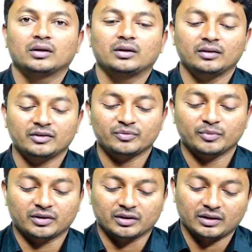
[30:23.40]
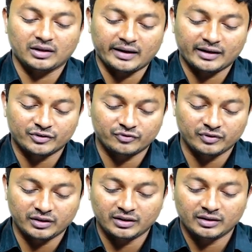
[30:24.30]
in this method, as
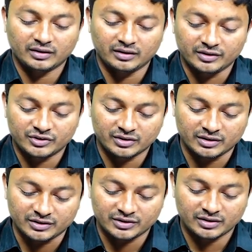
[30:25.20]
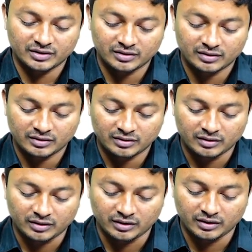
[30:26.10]
we discussed,
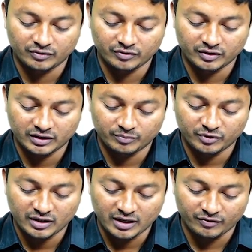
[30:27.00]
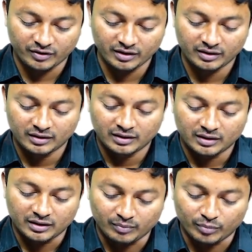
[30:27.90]
here we can be having
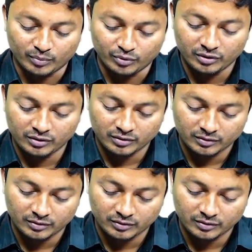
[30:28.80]
a bubble,